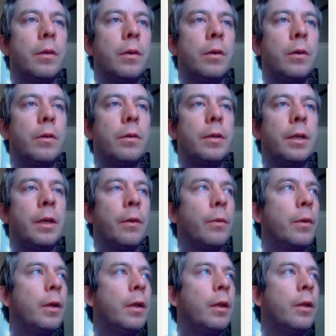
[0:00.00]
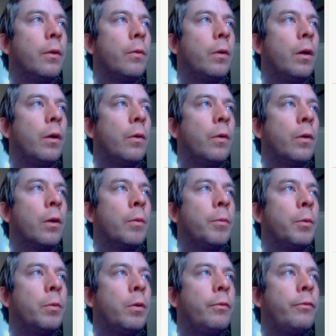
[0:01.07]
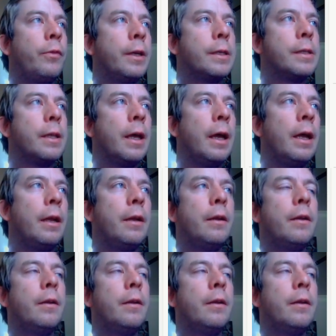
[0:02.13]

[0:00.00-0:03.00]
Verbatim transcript: Oh, did it in the wrong order, but we'll fix that.